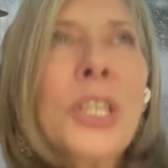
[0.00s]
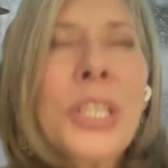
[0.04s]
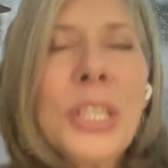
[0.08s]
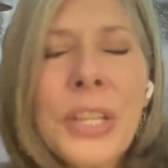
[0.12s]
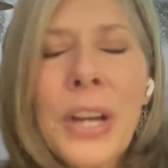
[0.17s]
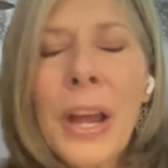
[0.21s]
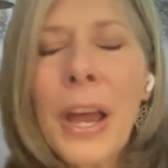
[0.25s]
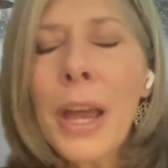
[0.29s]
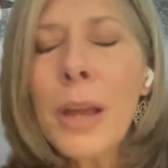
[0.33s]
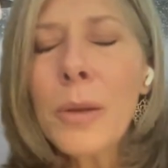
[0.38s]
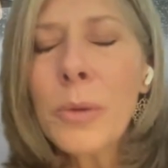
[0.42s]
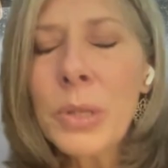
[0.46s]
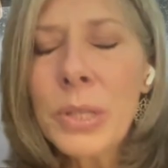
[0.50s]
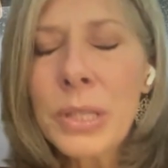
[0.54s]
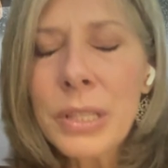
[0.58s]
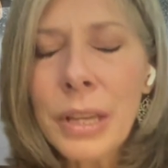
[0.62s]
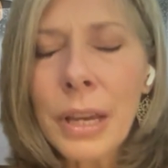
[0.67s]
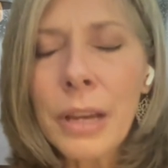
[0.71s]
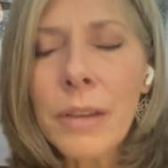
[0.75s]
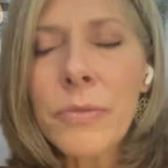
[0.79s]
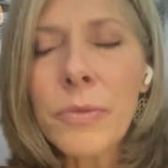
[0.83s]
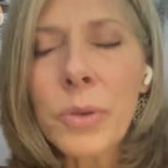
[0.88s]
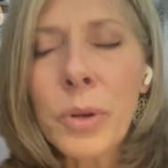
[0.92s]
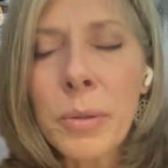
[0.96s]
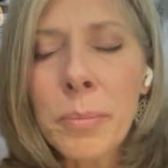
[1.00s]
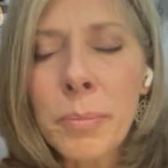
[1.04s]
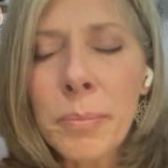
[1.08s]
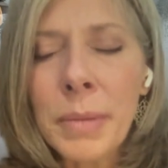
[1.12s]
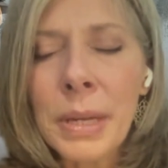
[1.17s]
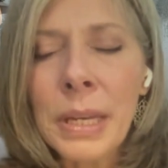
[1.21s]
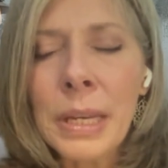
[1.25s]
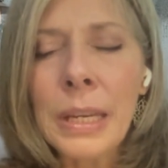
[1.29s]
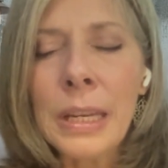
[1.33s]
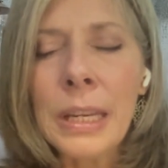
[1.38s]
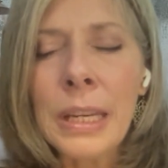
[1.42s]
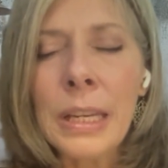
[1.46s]
First, I will say
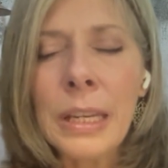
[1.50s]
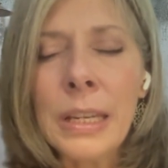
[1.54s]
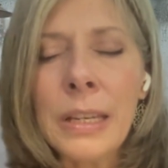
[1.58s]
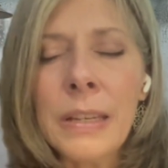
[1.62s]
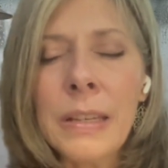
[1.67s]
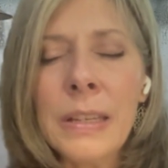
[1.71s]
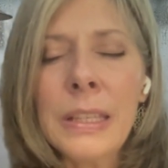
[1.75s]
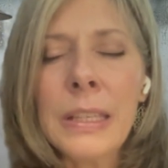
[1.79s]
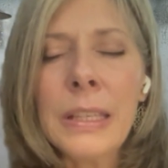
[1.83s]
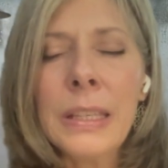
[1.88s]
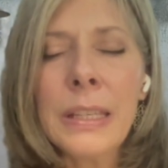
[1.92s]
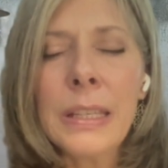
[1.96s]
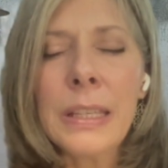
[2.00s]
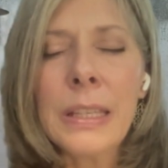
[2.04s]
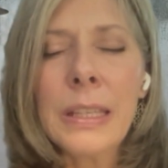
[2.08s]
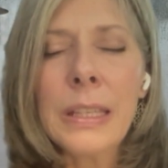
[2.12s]
for me,